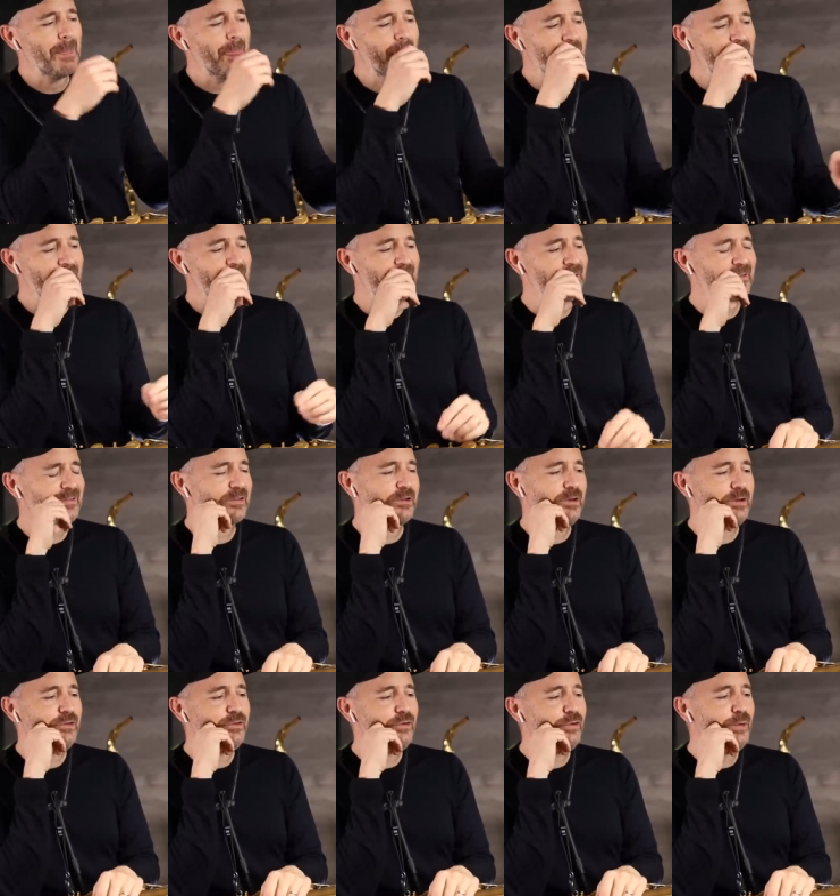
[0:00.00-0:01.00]
This is
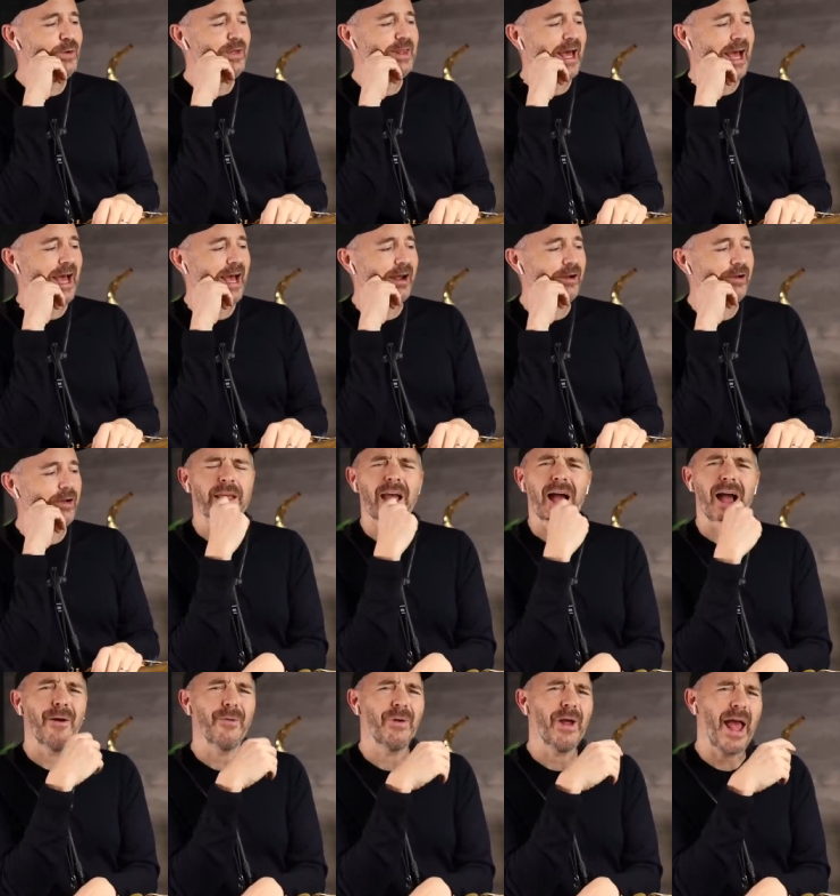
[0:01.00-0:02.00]
is doing that.
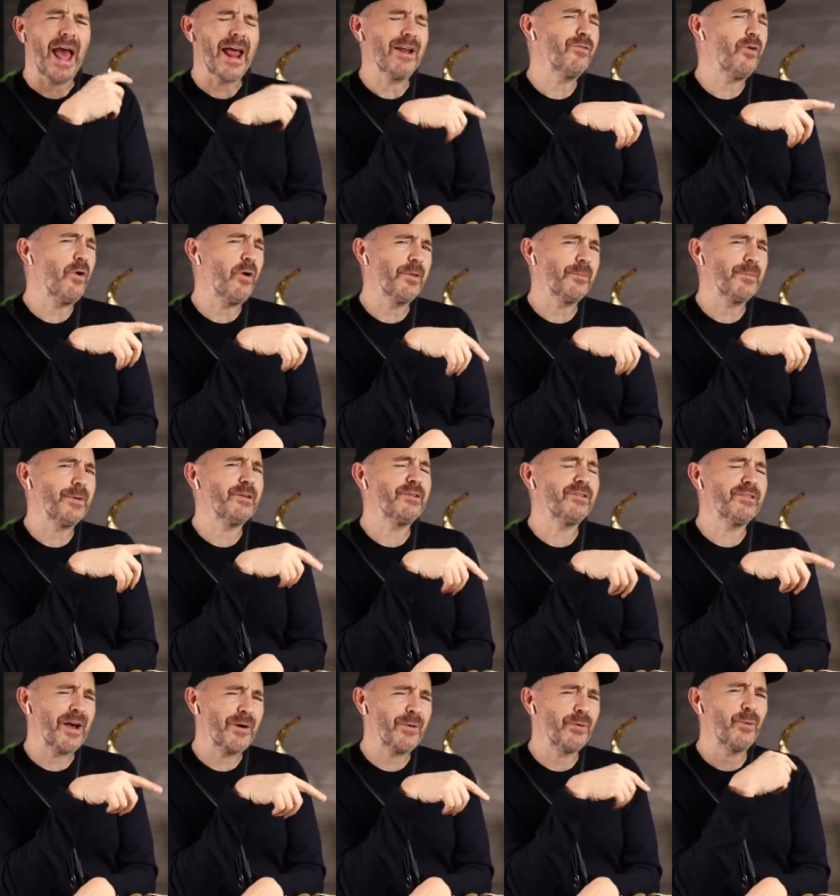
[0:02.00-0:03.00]
Yeah, out of all the
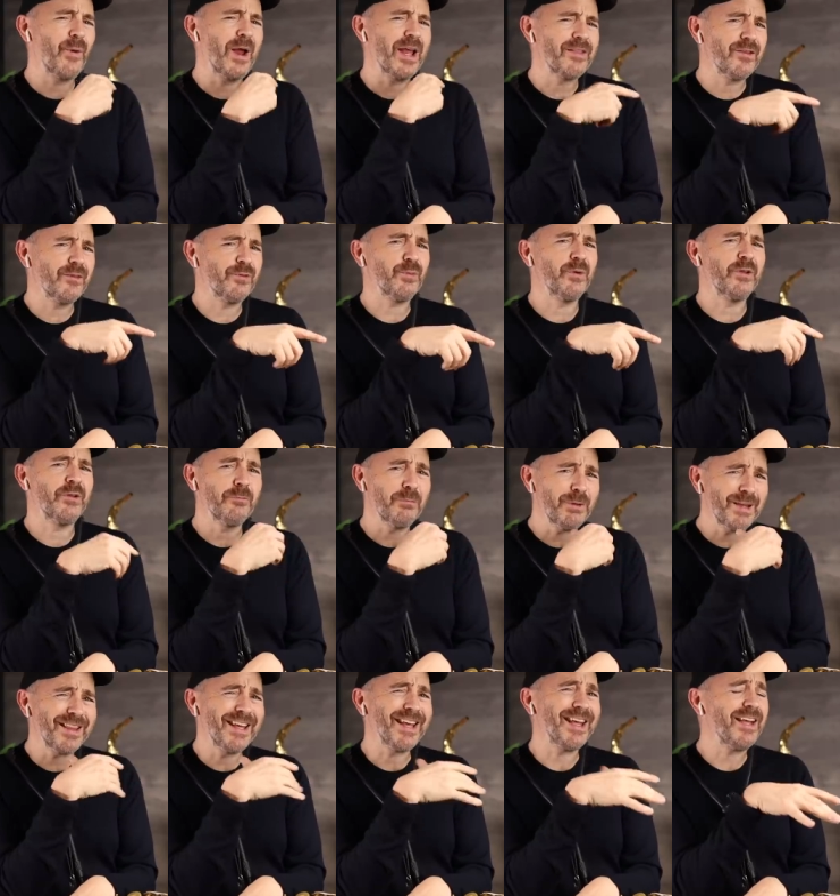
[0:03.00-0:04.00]
pieces, I would rate this one to
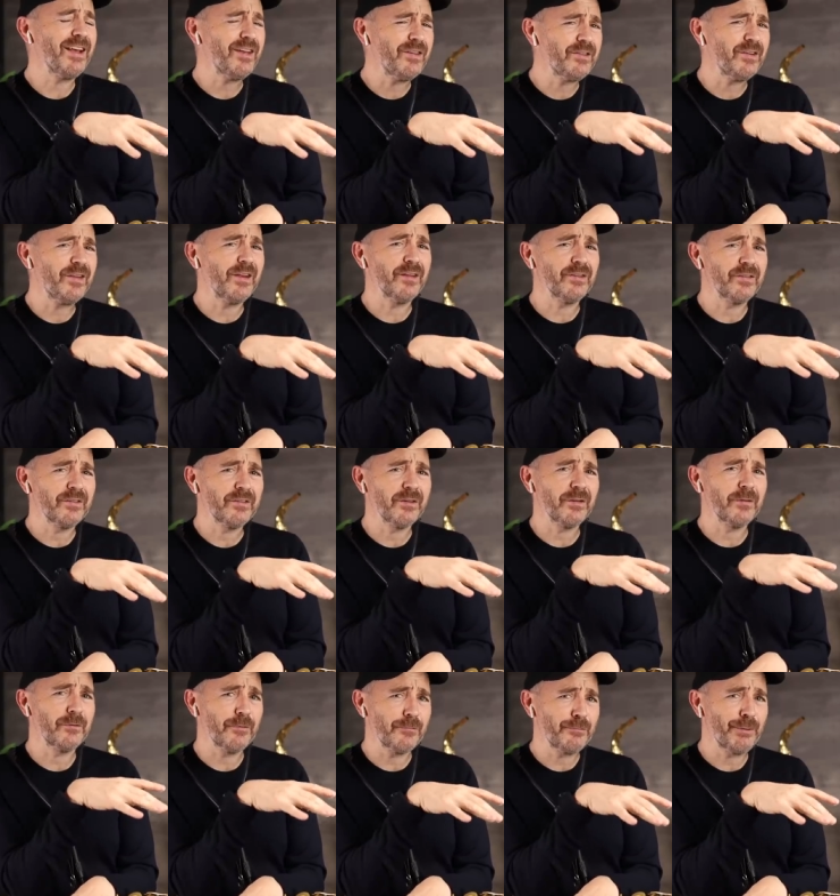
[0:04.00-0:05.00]
be the
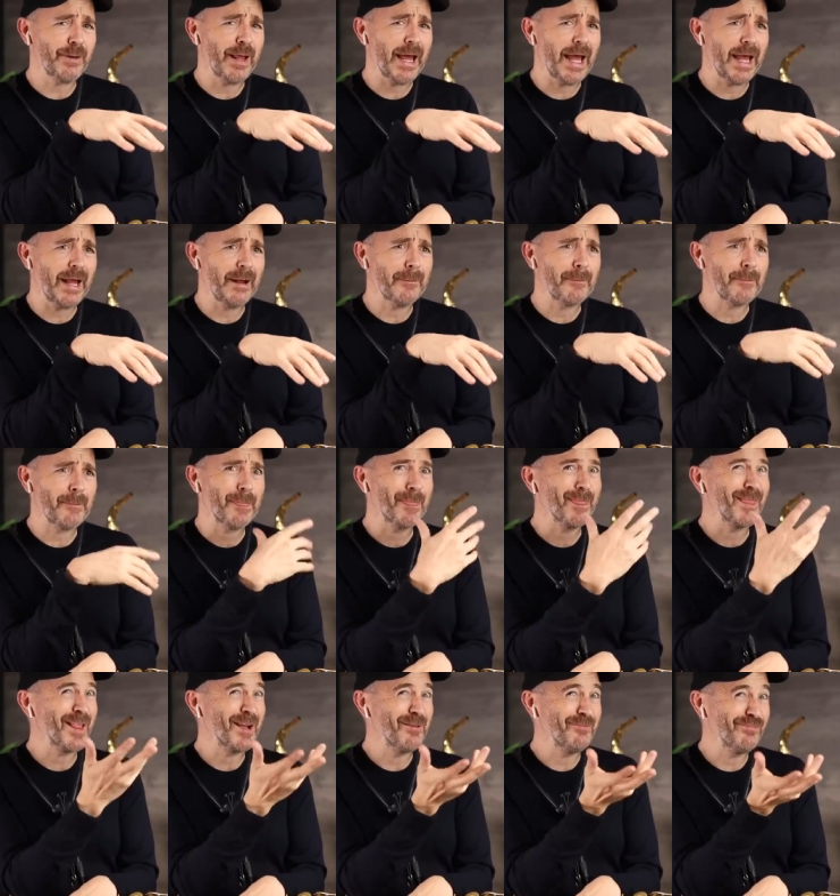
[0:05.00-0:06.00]
easiest to play,
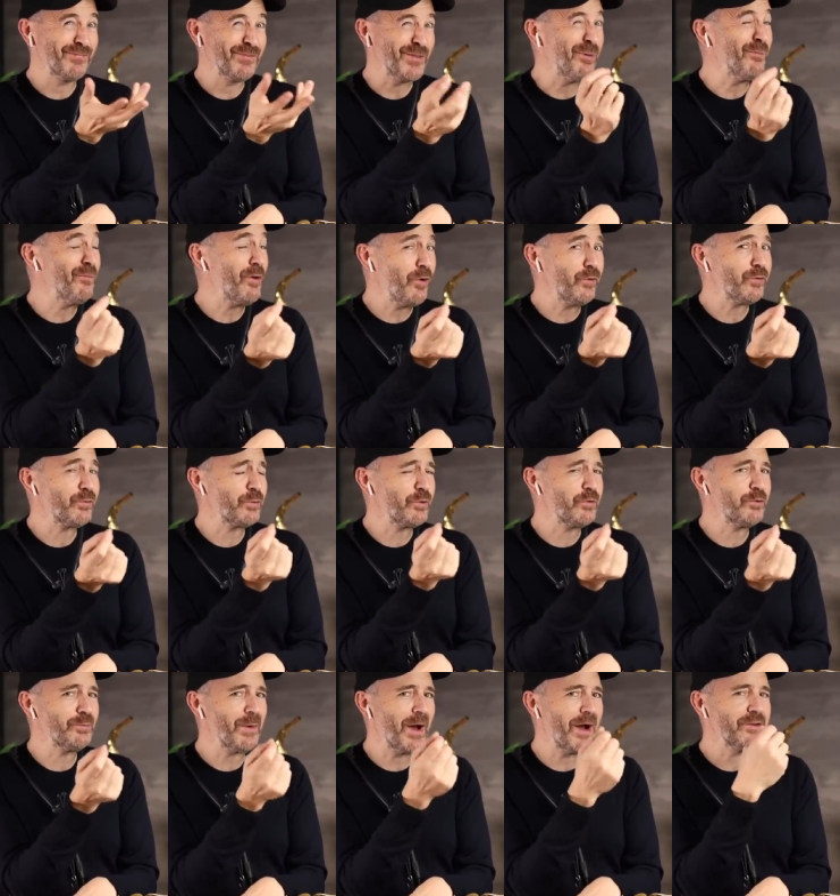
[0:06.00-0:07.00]
the most
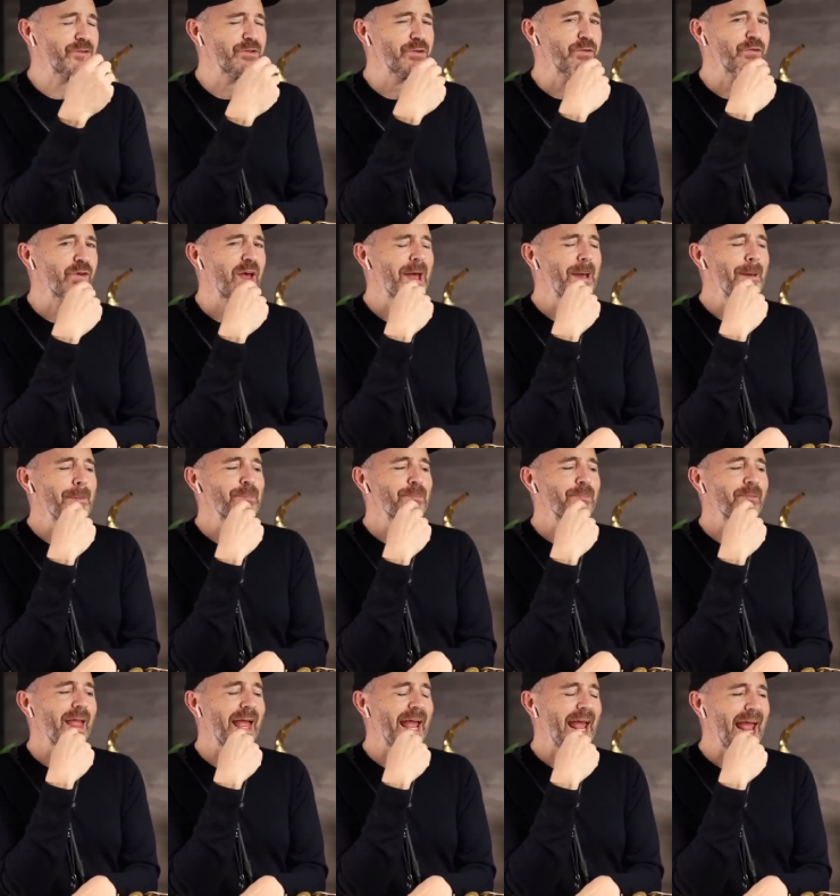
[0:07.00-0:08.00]
responsive,
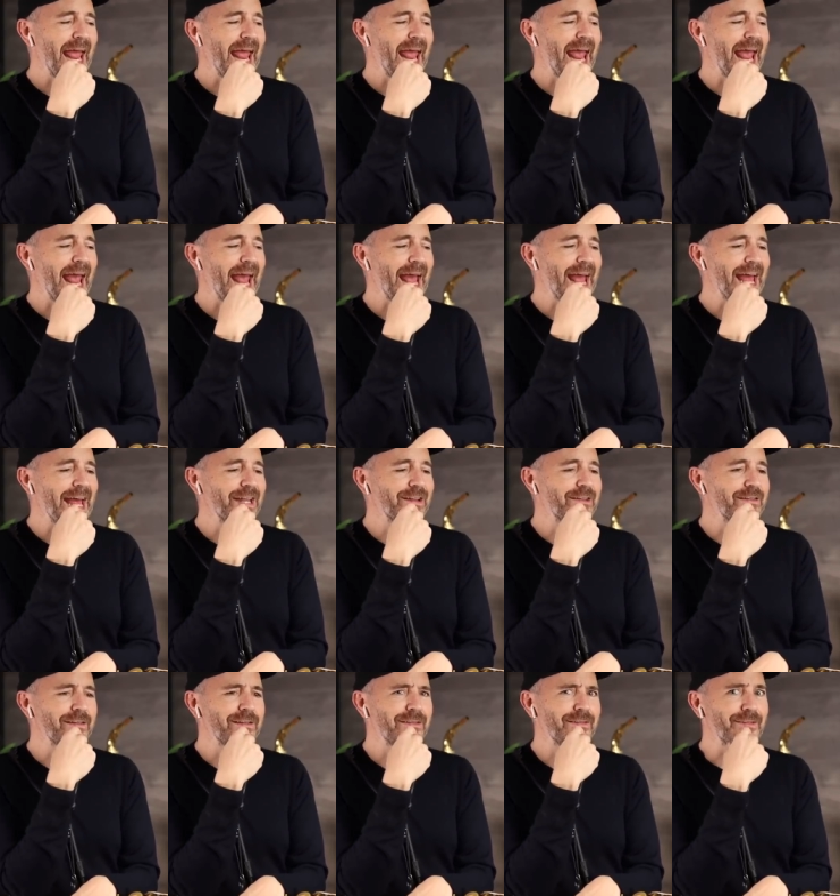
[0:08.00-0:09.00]

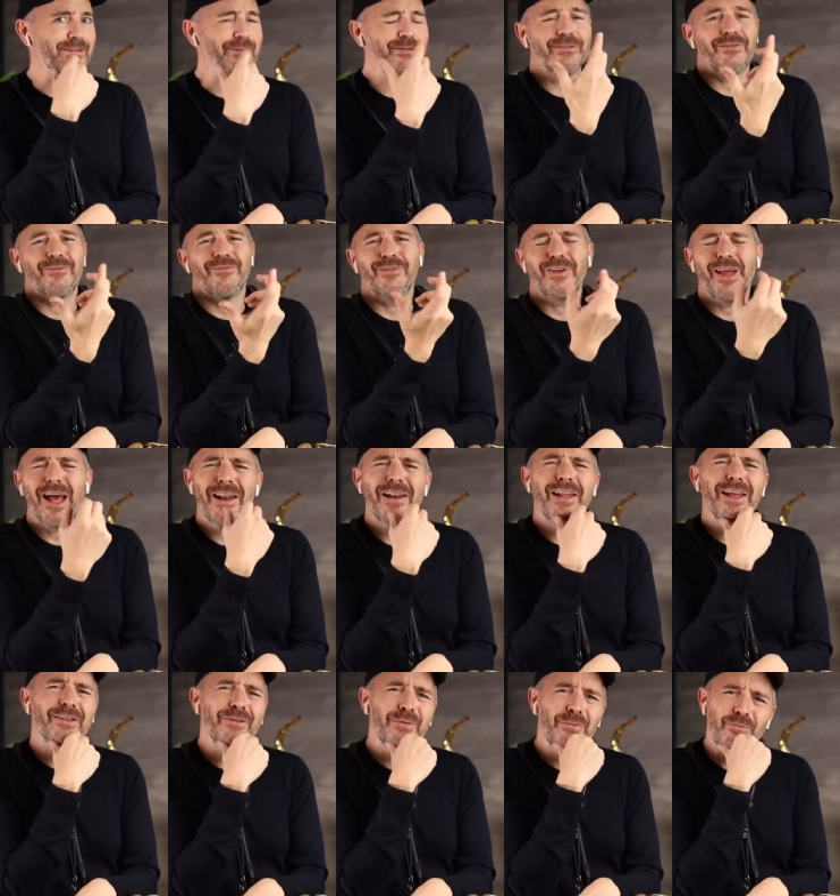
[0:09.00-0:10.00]
and it's kind
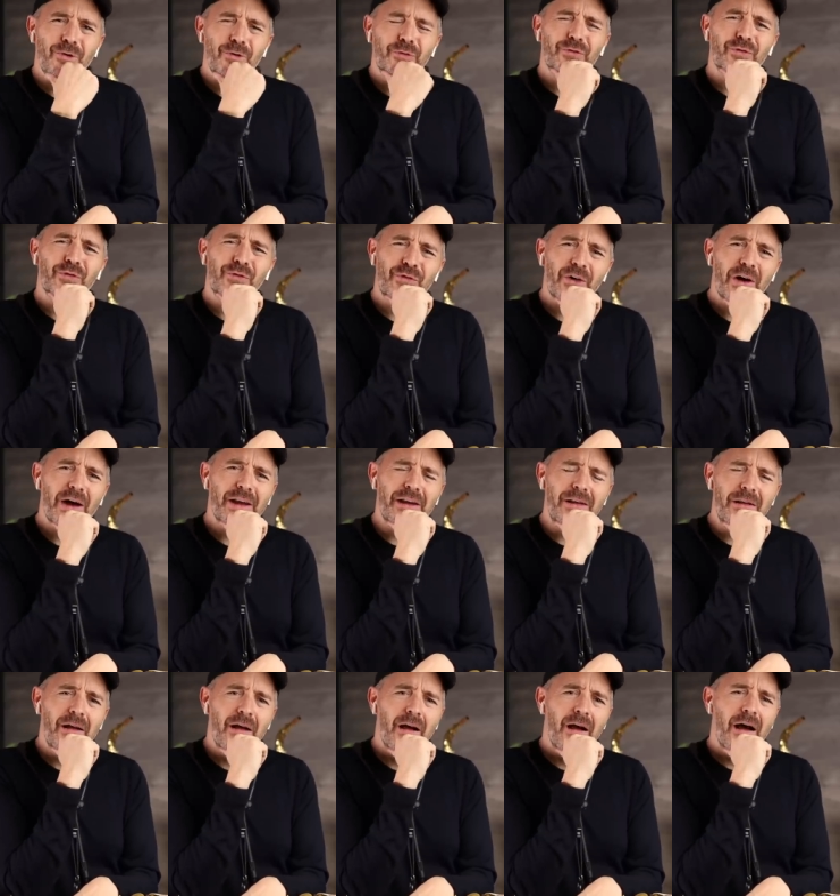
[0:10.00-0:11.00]
of like the most
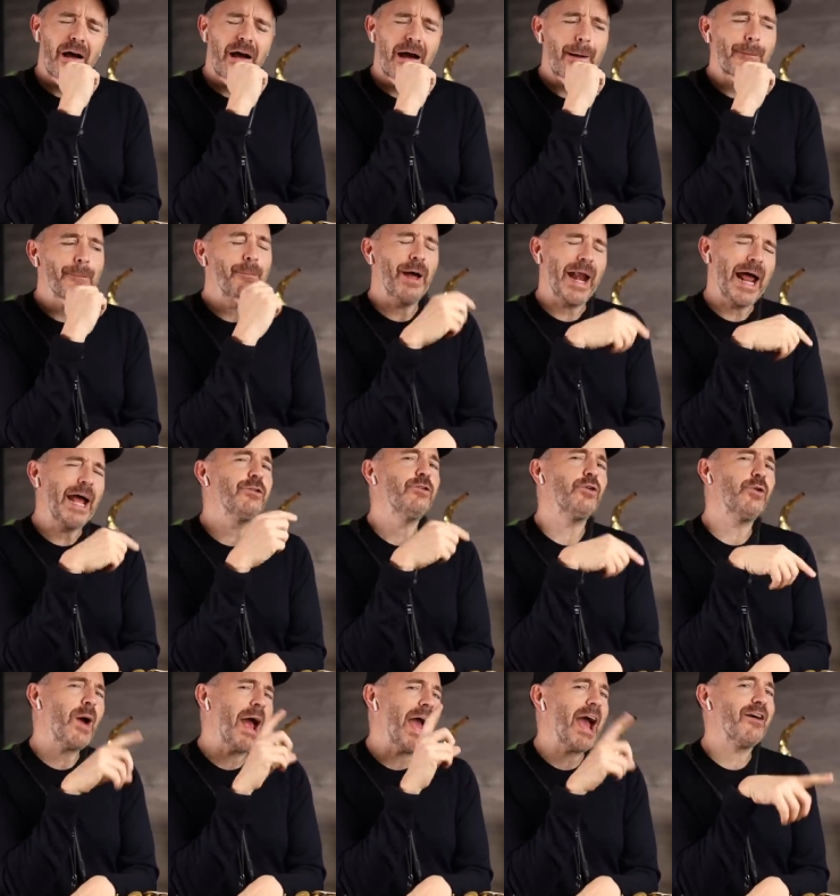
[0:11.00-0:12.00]
fun. Uh, but I
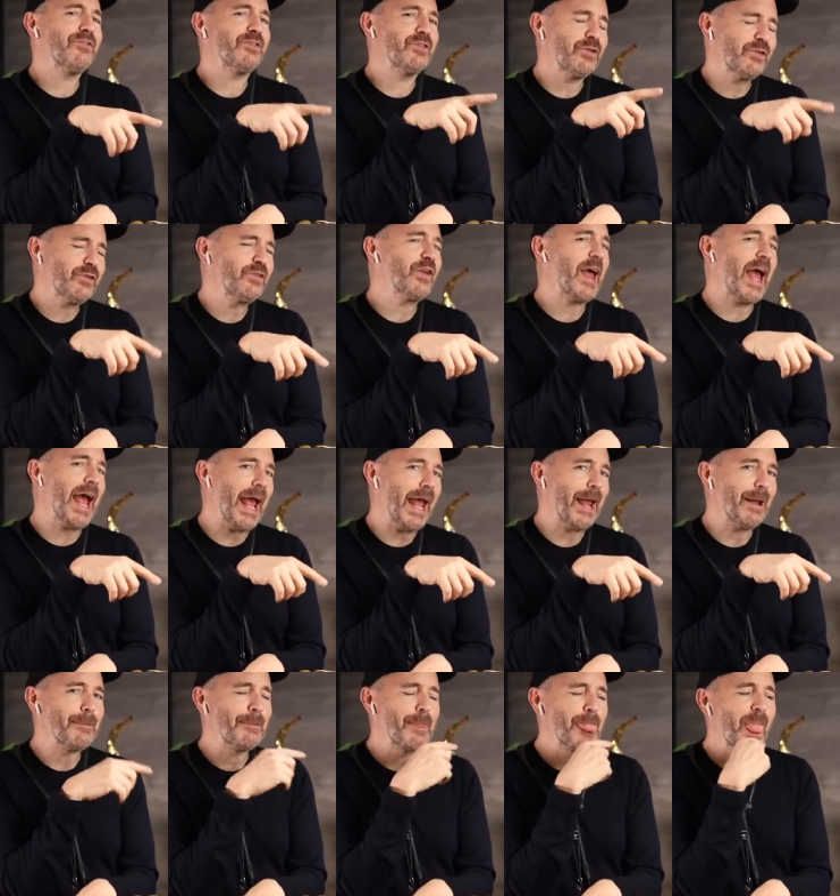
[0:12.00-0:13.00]
do have to
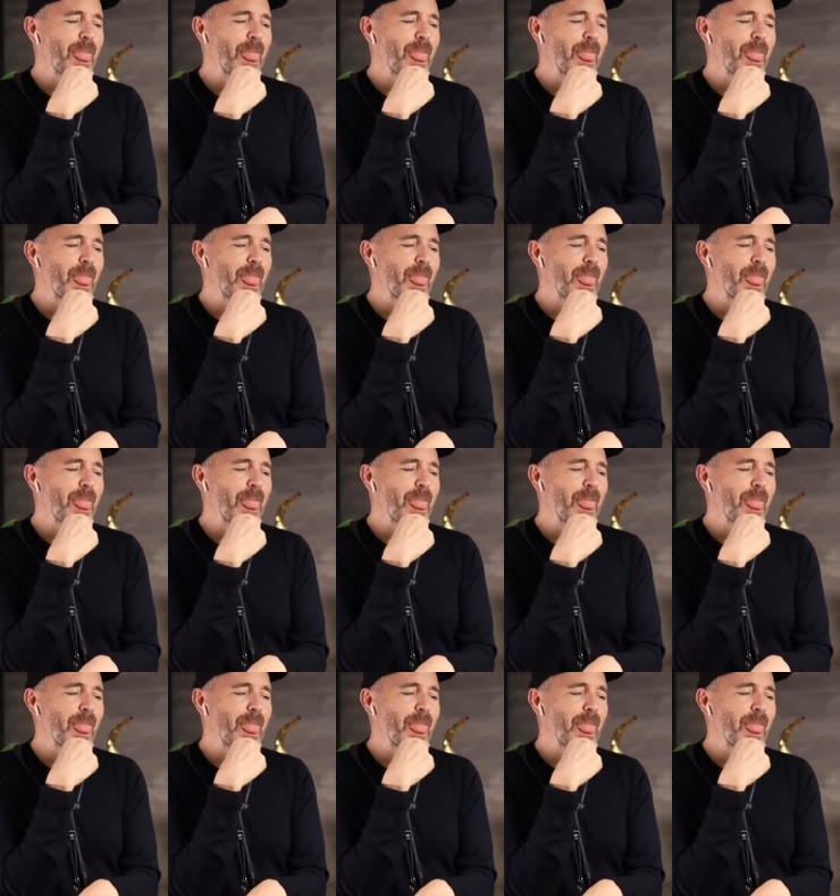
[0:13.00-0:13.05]
say,